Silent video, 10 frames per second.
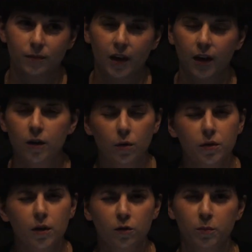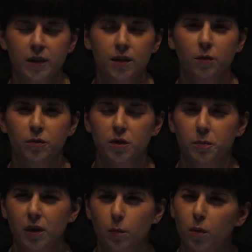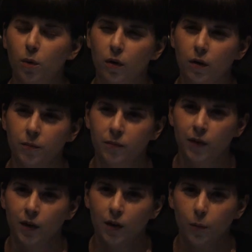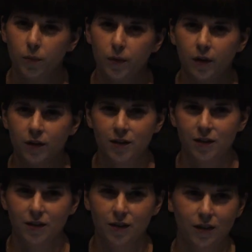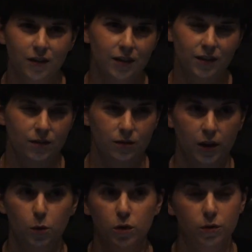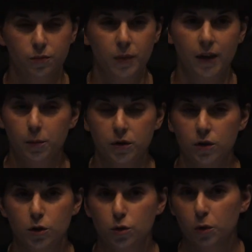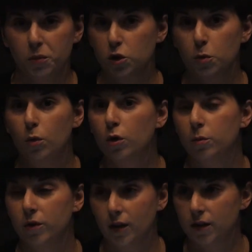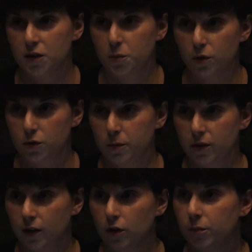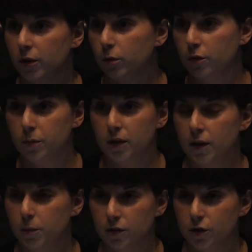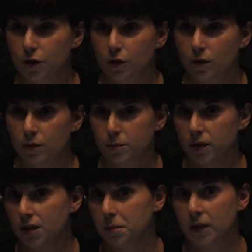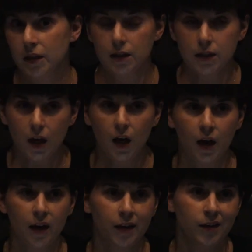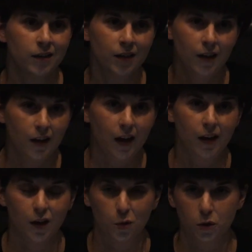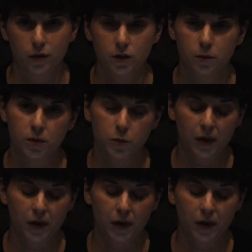And I don't think of myself as being poor, but they would have been able to do so much more with that disposable income. They would have been able to put some money aside and not worry so much